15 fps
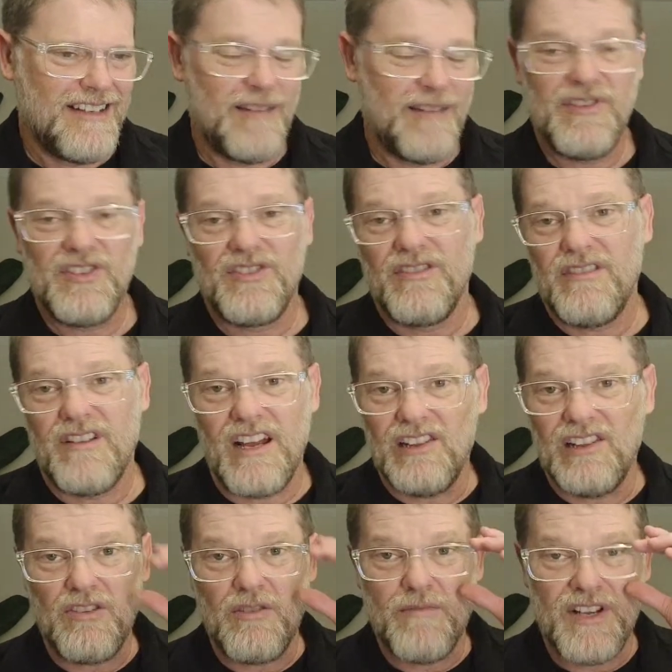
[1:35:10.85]
I mean, sure, I
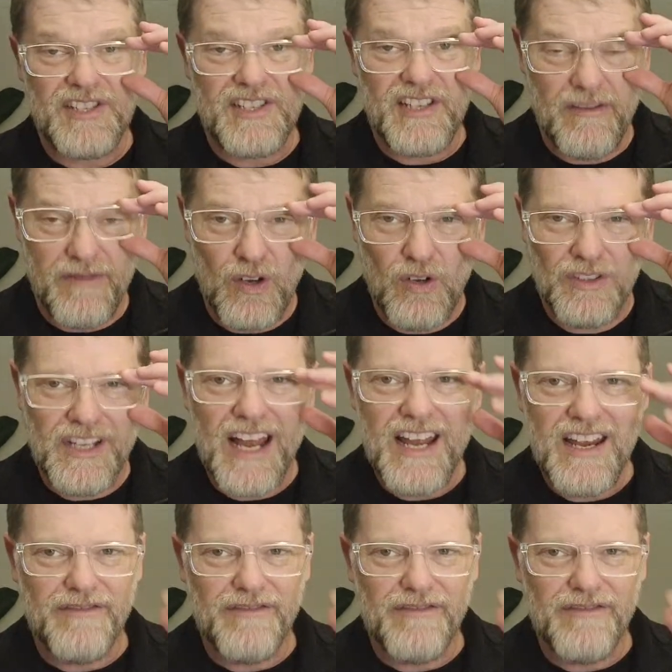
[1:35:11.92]
look at myself all day,